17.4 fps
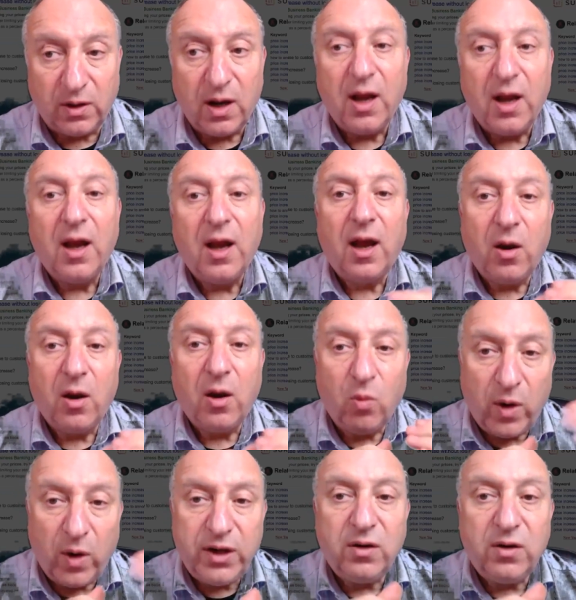when you
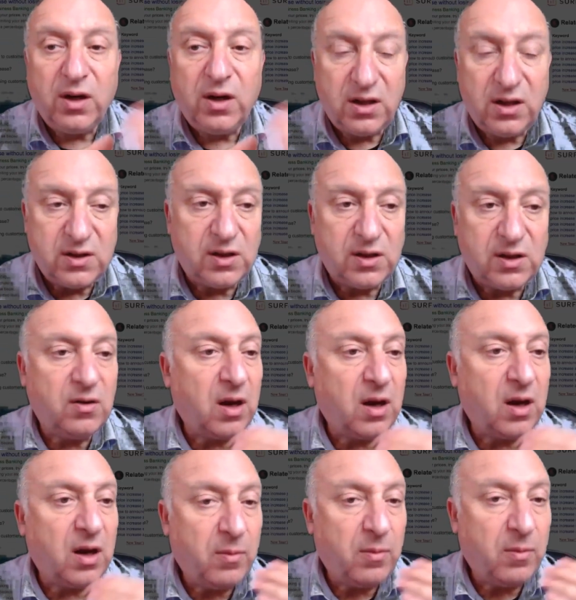need to about
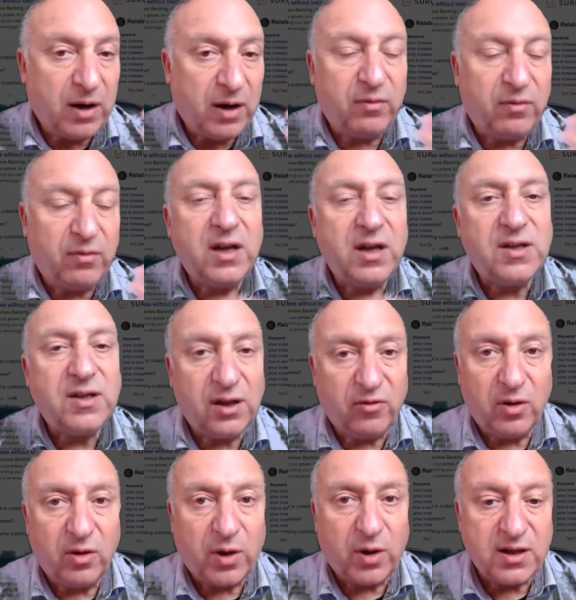raising your your
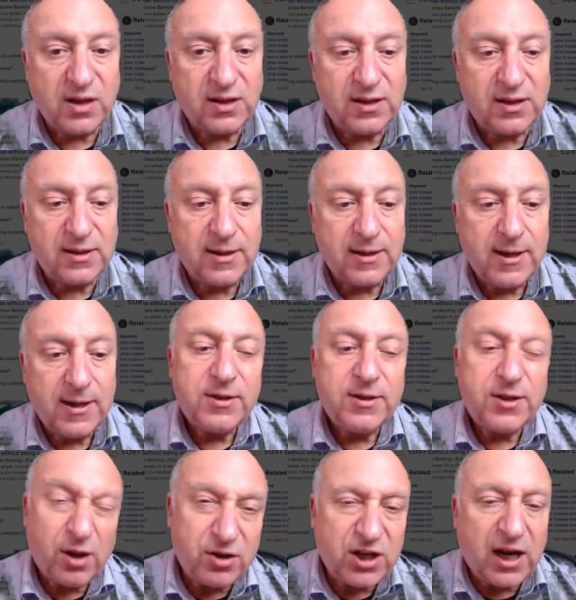prices. So
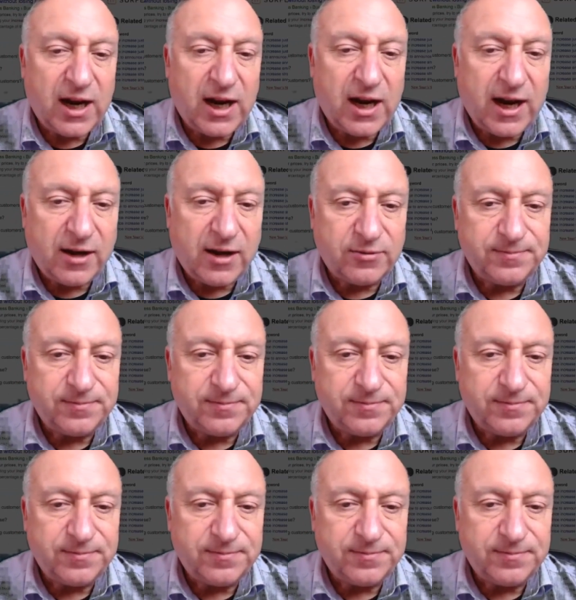go check it out.